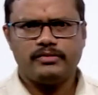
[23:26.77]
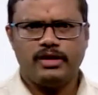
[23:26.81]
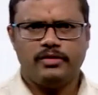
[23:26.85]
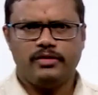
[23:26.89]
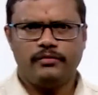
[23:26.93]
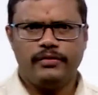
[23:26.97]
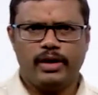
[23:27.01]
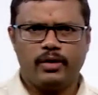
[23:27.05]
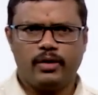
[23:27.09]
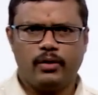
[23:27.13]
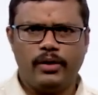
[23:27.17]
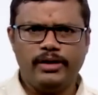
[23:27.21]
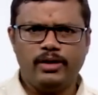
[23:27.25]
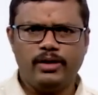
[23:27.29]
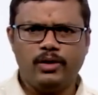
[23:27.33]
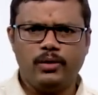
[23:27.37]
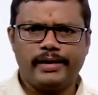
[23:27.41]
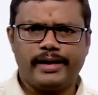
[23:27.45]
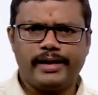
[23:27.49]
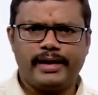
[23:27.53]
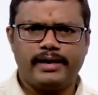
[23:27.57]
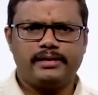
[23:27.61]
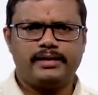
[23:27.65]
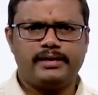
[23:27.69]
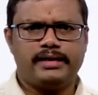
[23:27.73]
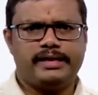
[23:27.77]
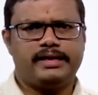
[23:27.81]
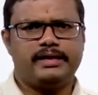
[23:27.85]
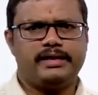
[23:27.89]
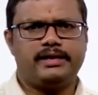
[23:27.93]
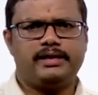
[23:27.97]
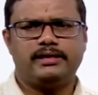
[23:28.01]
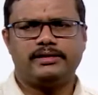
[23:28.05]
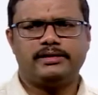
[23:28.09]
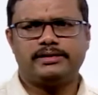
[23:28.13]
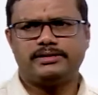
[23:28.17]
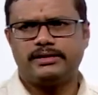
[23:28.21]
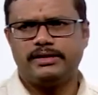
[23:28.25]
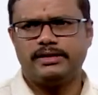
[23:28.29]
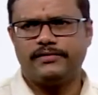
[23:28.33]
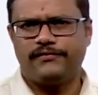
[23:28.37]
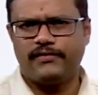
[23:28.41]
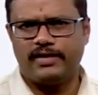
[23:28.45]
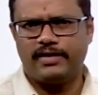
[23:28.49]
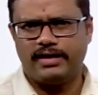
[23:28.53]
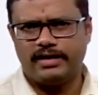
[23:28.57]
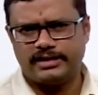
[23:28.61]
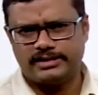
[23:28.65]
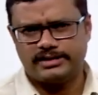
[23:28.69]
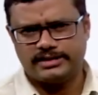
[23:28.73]
we are going to look at the
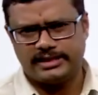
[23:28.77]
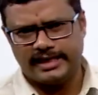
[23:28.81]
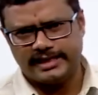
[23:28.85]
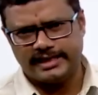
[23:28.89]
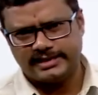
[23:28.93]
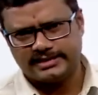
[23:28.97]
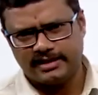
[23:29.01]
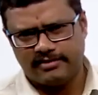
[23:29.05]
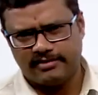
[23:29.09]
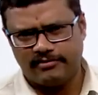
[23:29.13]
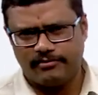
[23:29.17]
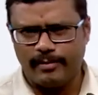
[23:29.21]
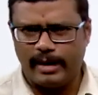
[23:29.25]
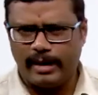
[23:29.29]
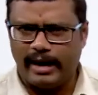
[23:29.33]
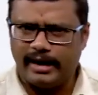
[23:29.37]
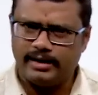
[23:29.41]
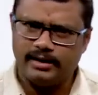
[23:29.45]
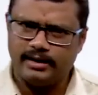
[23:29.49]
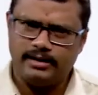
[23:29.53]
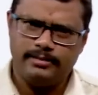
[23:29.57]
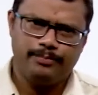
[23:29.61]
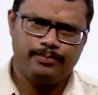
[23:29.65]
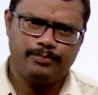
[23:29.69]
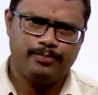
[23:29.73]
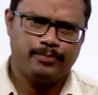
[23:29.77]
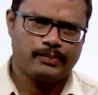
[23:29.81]
different states of matter.